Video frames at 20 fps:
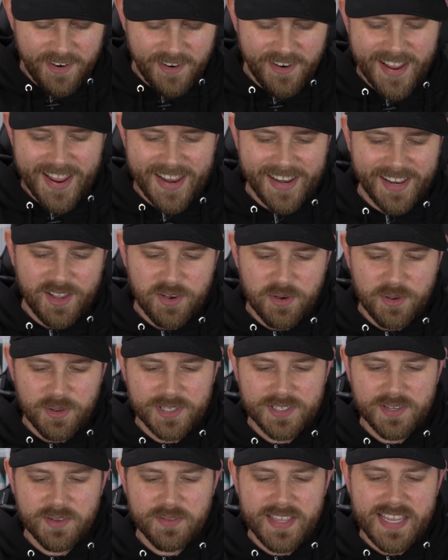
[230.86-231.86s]
right, cool.
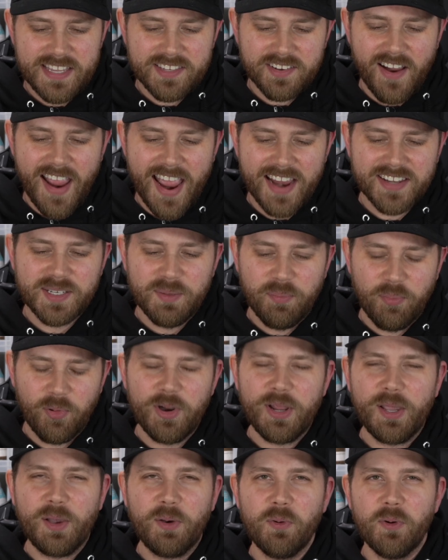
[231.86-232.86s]
So these are actually
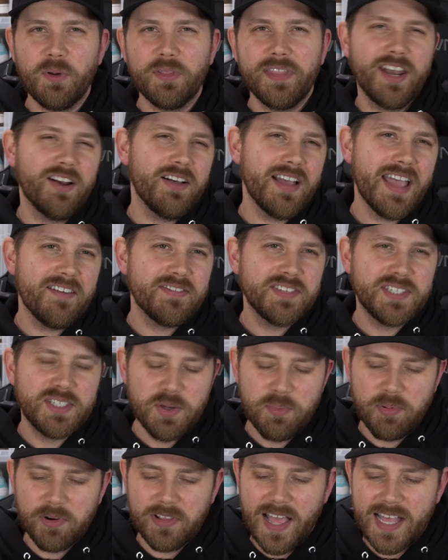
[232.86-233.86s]
pretty cool. They don't have
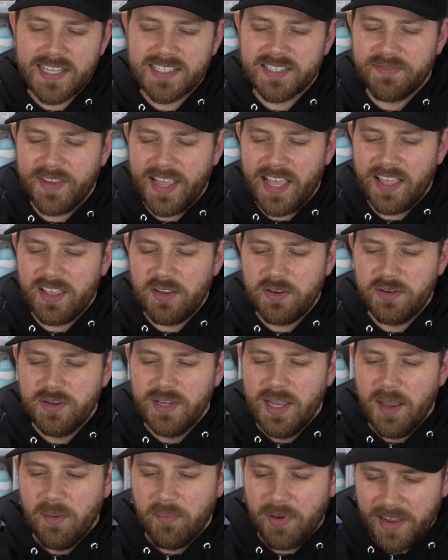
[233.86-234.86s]
super lots of value,
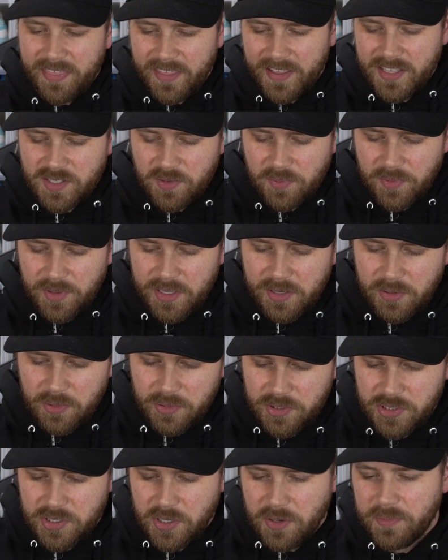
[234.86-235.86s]
but I think it's a really
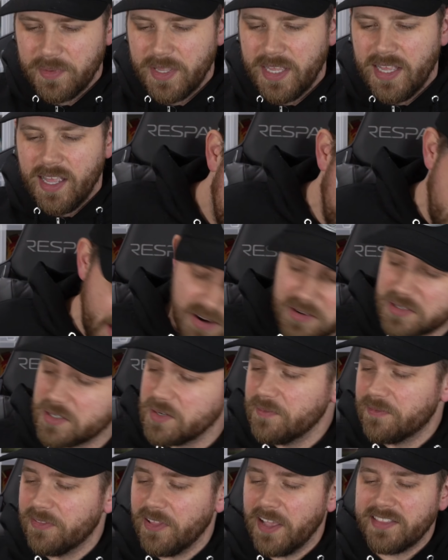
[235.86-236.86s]
cool shoe. The Air
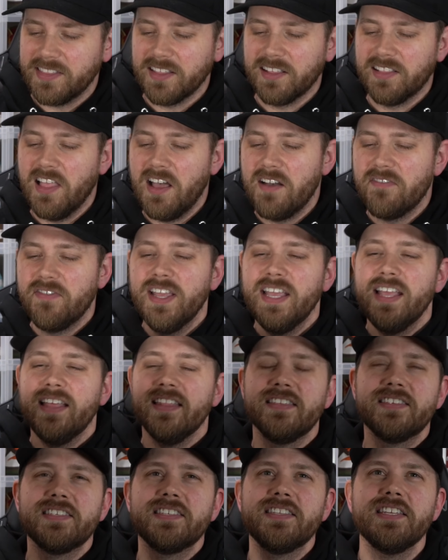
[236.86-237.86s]
Zoom Flight, the glove.
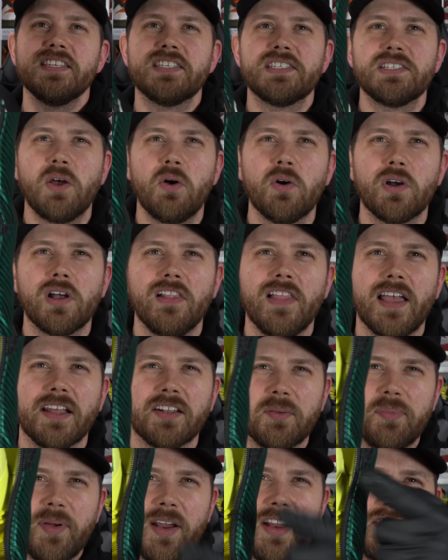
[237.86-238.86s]
This is the Soul
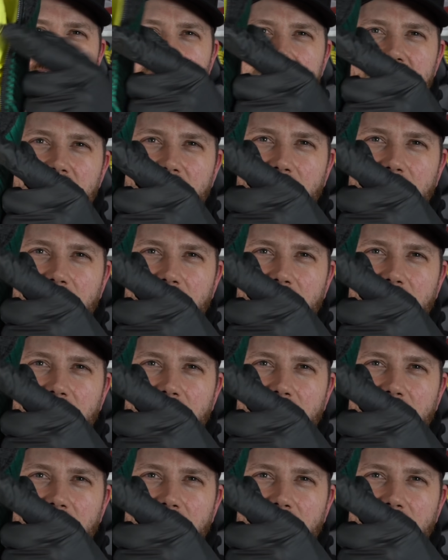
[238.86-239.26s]
Collector pairs. You can tell